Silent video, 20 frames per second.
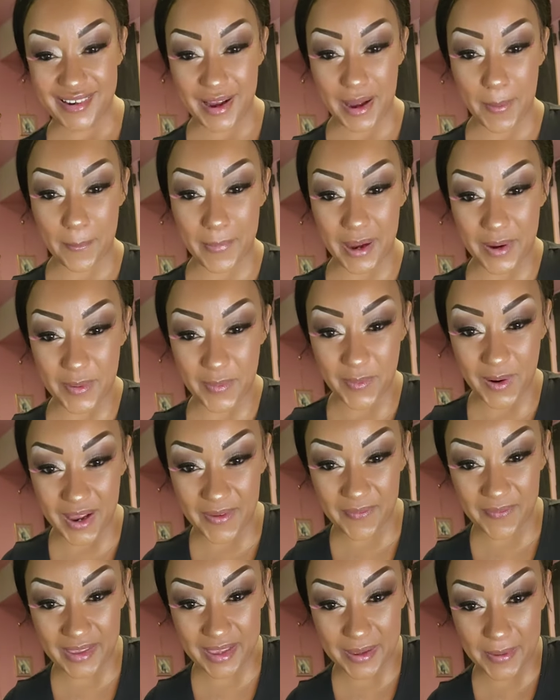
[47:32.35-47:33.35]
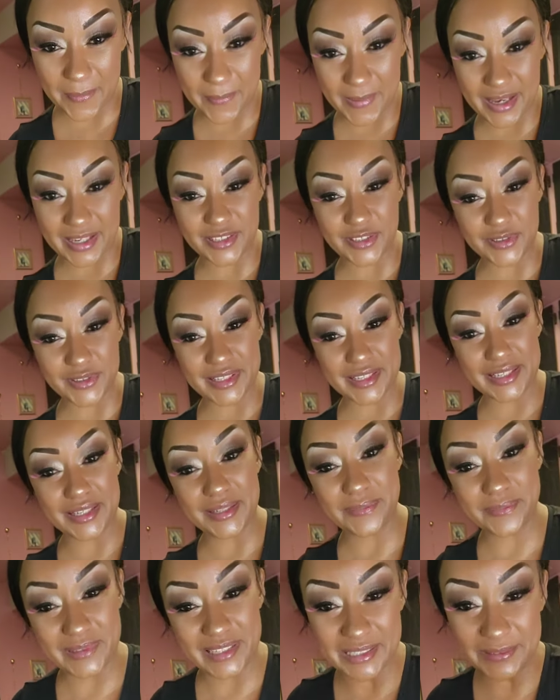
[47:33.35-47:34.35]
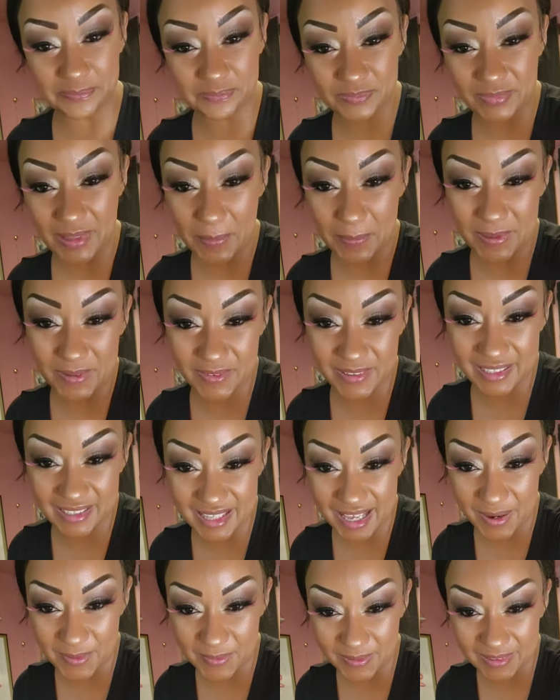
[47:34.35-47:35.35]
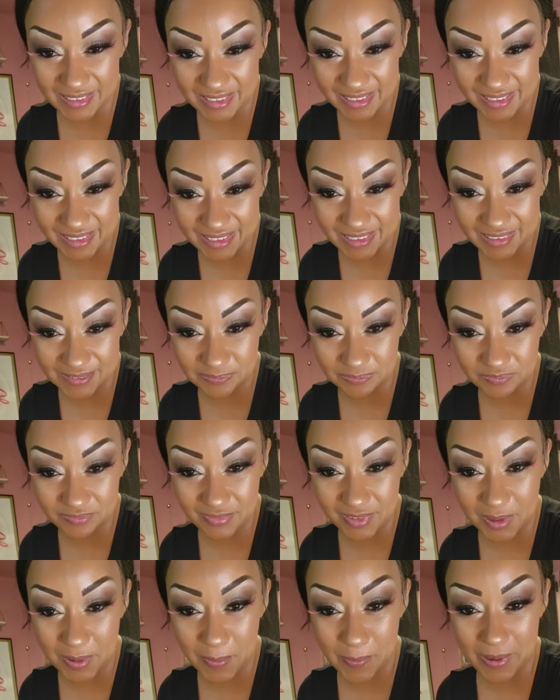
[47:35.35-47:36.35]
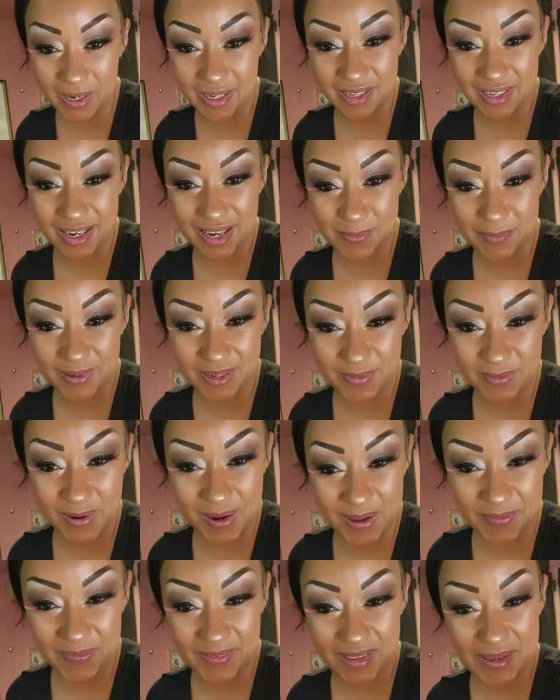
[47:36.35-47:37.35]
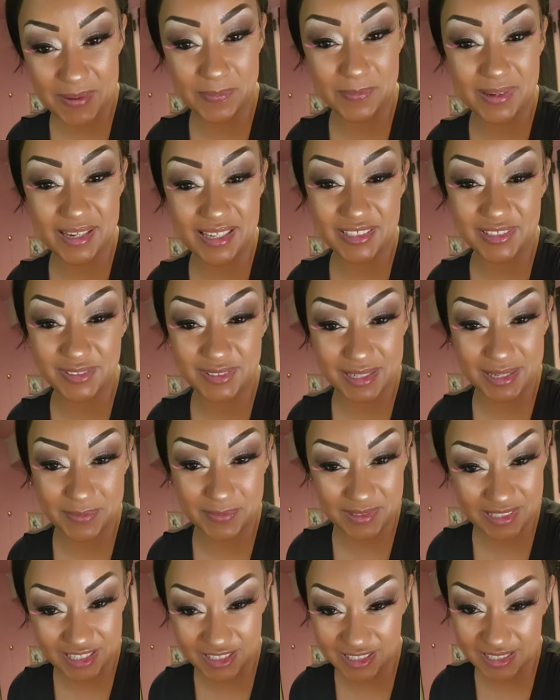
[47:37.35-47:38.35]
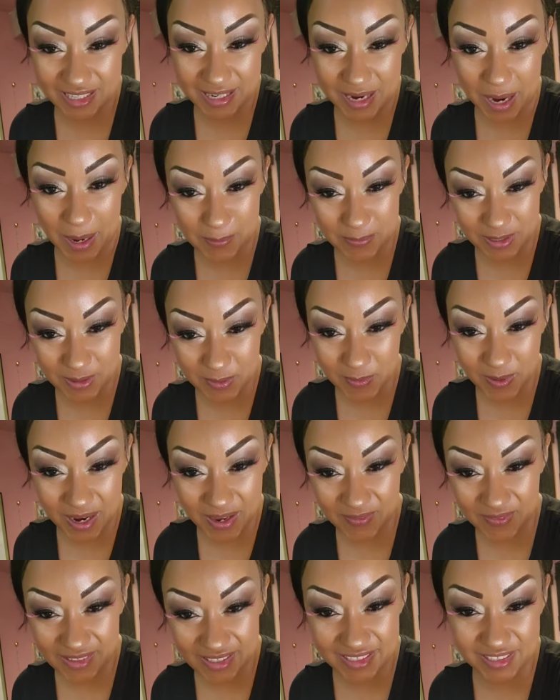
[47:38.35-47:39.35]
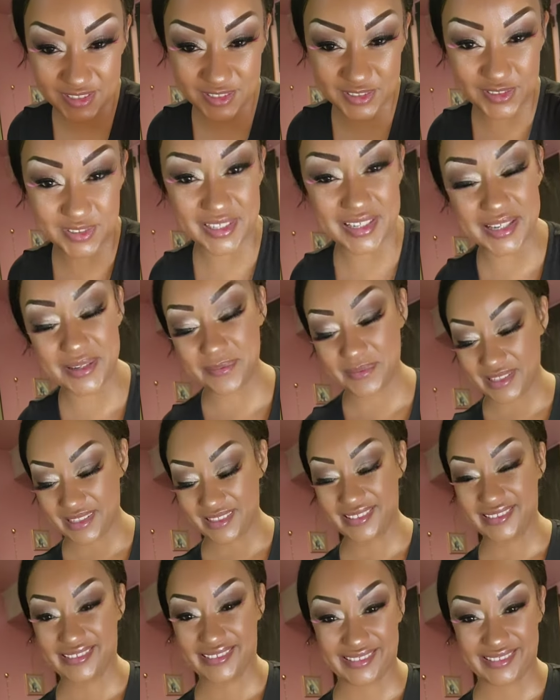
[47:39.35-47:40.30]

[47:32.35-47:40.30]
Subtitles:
I'm my wife and my dreams. Let me read that one again. Oh my God, my wife and my dreams. You said I'm your wife and your dreams?